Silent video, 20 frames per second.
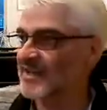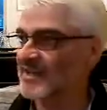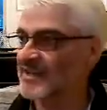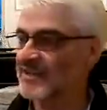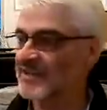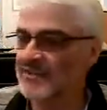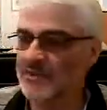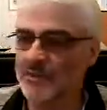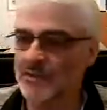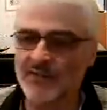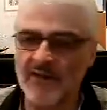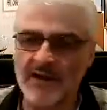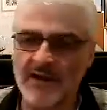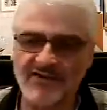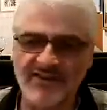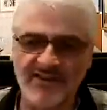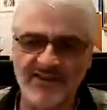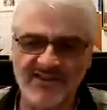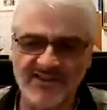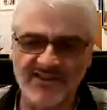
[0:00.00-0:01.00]

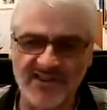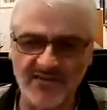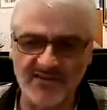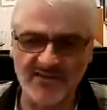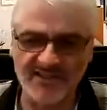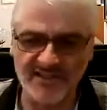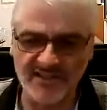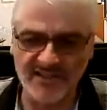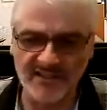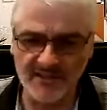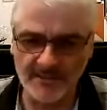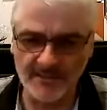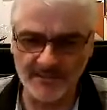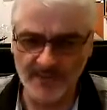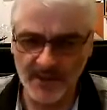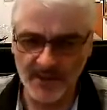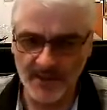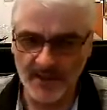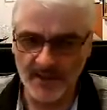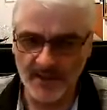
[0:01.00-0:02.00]
2017,
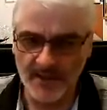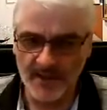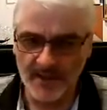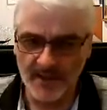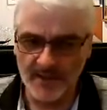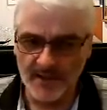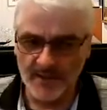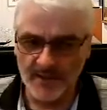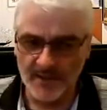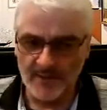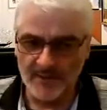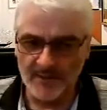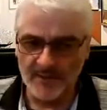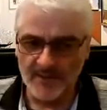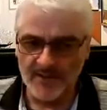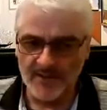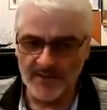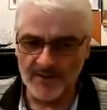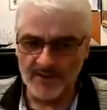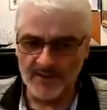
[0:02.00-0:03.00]

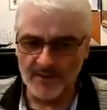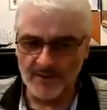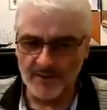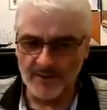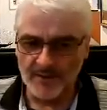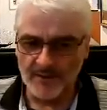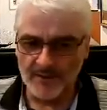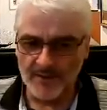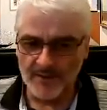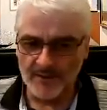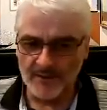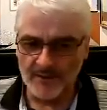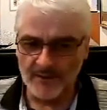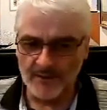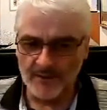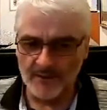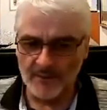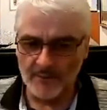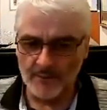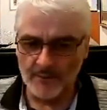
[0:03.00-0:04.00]
the
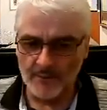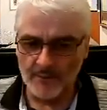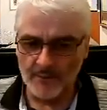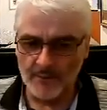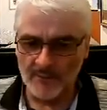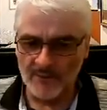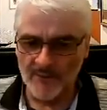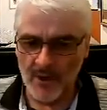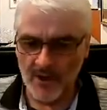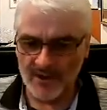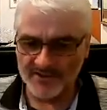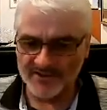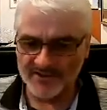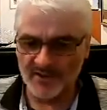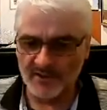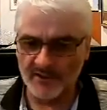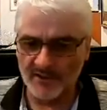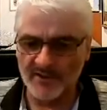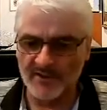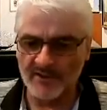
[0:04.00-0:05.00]

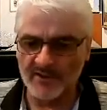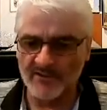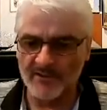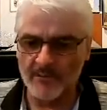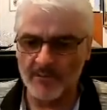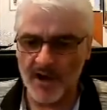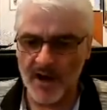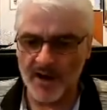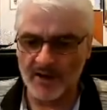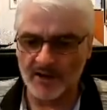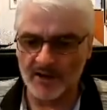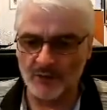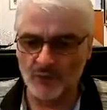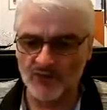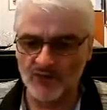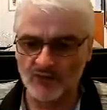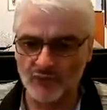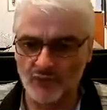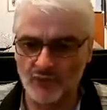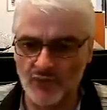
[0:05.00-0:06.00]
volatility in the market was
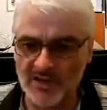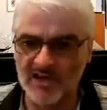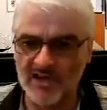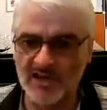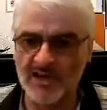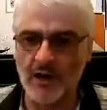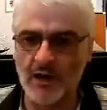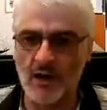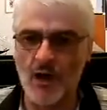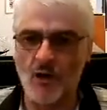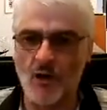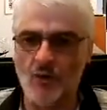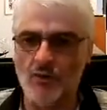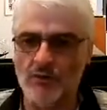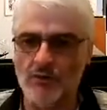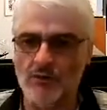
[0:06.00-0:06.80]
really low.